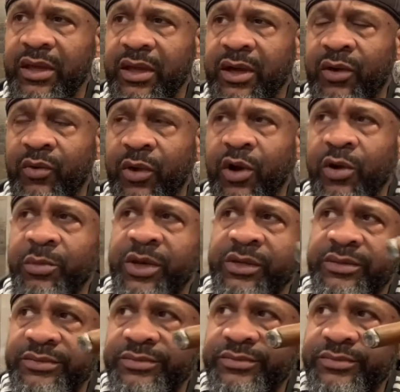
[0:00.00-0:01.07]
aroma.
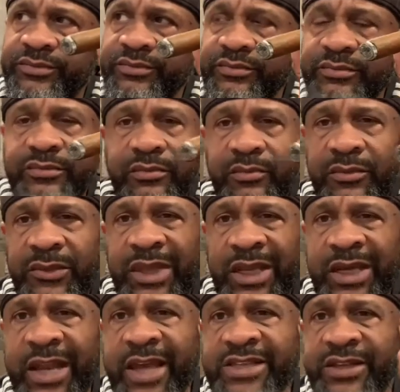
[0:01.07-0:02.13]

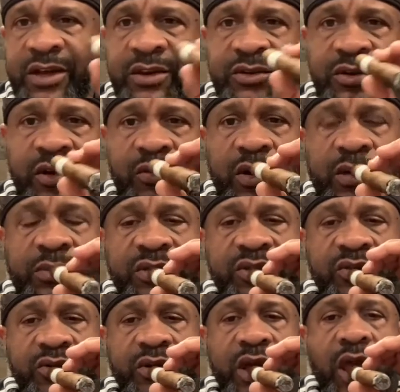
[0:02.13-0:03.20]
Nice earthy aroma to it.